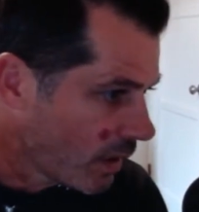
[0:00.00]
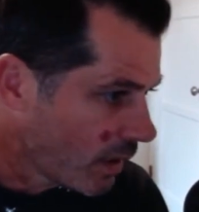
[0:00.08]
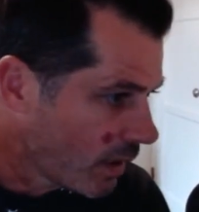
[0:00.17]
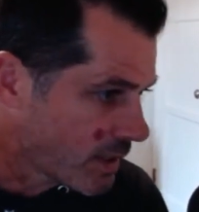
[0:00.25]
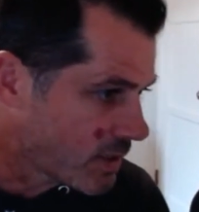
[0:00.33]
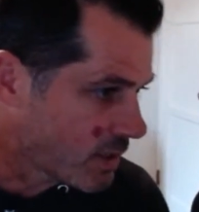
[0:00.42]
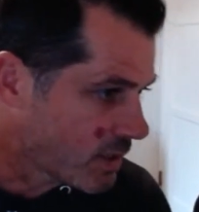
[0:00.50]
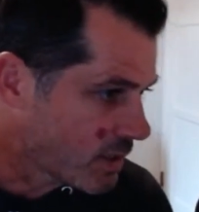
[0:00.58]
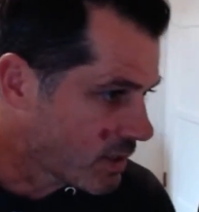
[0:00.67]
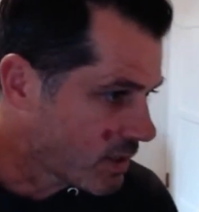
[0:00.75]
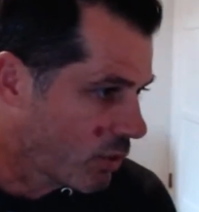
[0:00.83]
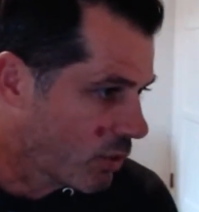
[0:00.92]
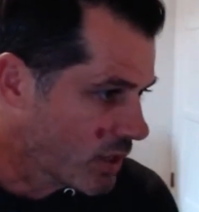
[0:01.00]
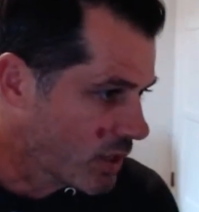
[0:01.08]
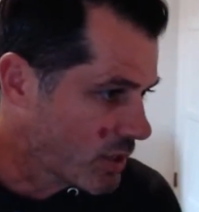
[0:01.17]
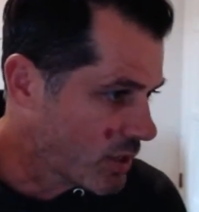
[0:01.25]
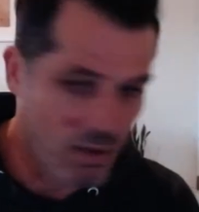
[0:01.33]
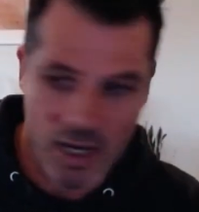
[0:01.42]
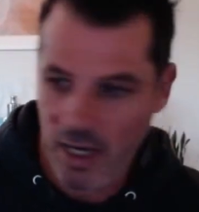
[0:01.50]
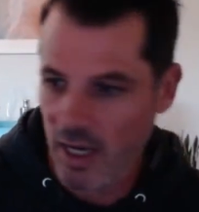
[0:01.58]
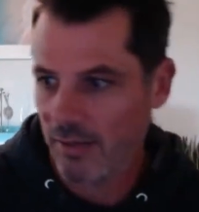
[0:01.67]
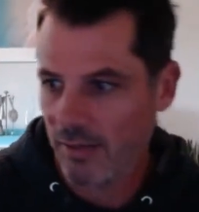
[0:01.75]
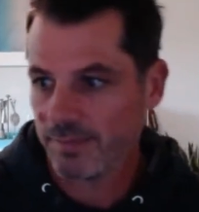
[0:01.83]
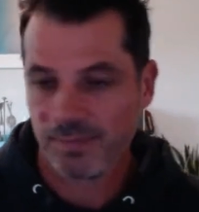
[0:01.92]
Let's go through the questions right
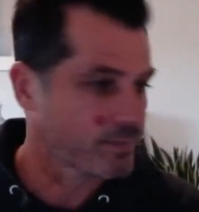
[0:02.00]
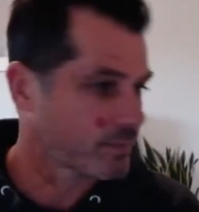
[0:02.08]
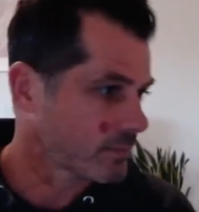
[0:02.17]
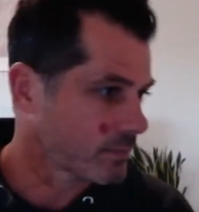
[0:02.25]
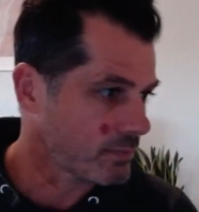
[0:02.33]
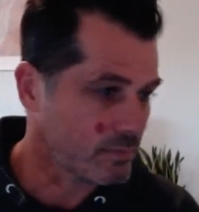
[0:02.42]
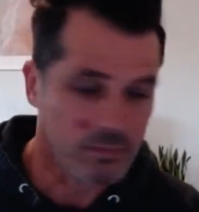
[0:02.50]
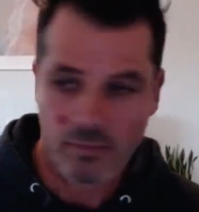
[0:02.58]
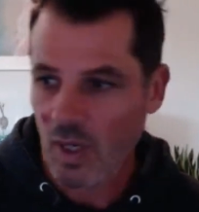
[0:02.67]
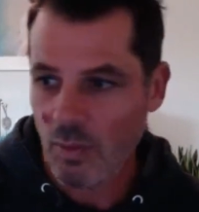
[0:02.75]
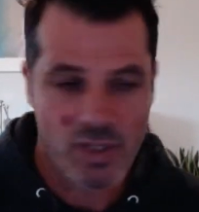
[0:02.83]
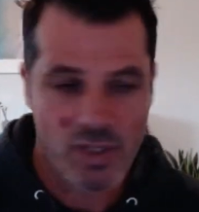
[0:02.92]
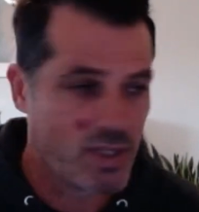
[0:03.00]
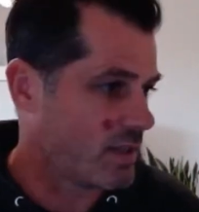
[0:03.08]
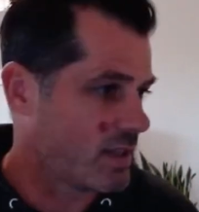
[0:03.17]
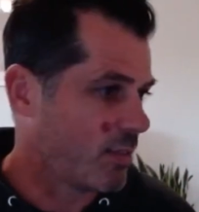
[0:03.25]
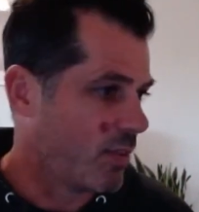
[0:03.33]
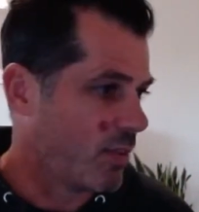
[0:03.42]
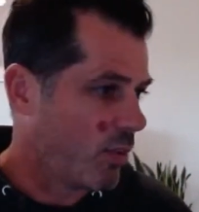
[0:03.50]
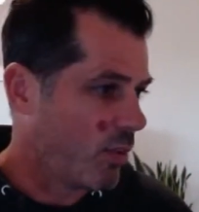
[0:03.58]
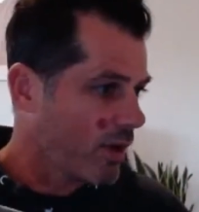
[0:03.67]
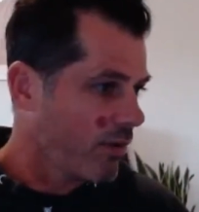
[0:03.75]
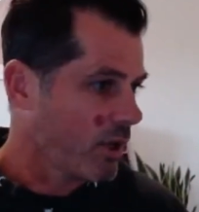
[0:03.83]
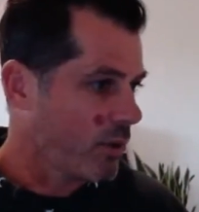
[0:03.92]
here. I'm going to take a sip of
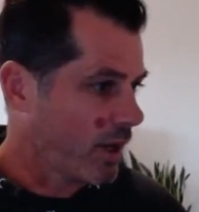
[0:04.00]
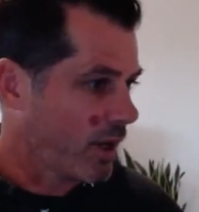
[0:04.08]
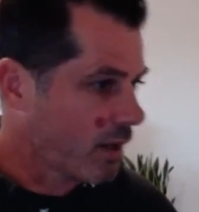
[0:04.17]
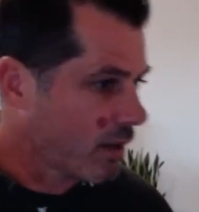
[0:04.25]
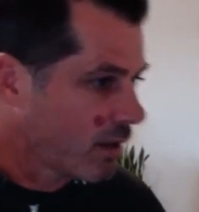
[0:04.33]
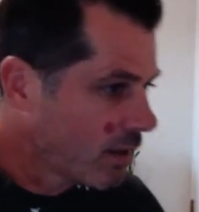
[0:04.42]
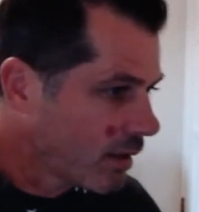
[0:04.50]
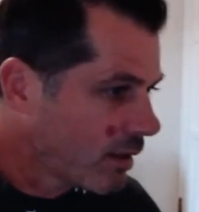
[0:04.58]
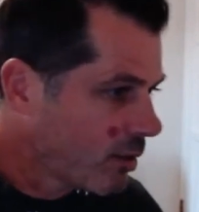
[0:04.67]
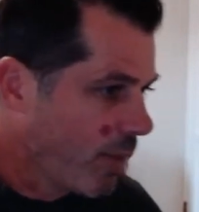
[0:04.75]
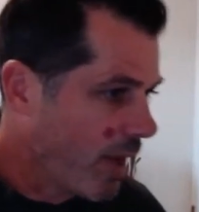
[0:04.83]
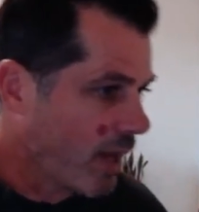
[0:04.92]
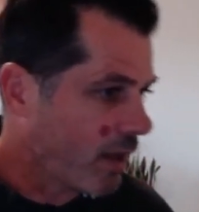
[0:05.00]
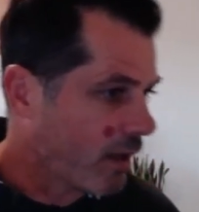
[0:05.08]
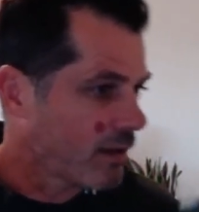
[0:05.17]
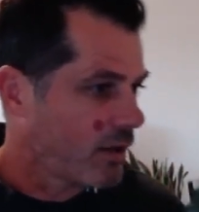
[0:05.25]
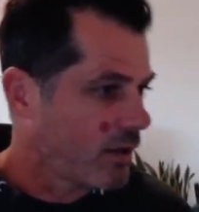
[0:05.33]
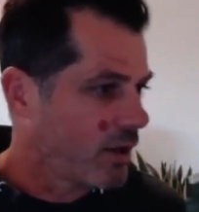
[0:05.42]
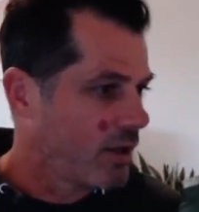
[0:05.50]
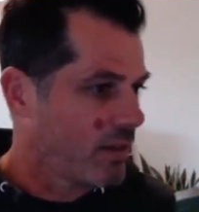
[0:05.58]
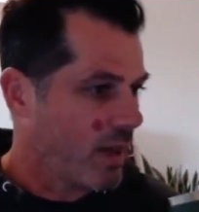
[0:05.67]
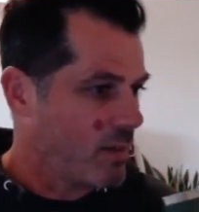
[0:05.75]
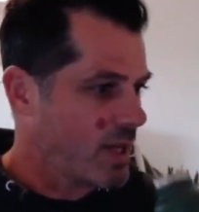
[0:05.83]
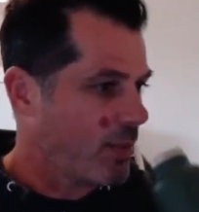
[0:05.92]
water real quick. Beck, good.
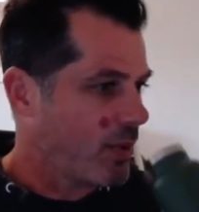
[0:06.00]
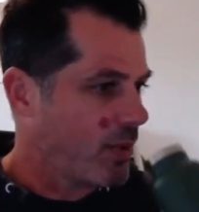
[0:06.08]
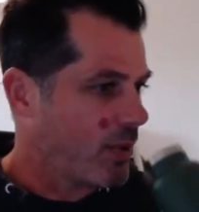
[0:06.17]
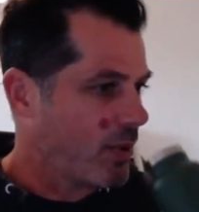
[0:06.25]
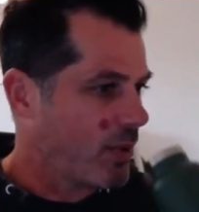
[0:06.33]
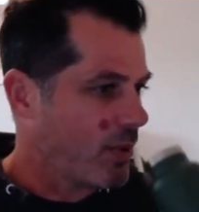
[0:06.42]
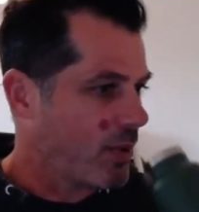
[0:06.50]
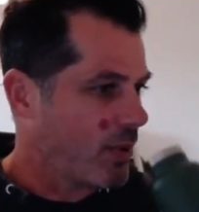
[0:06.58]
Thumbs up, great.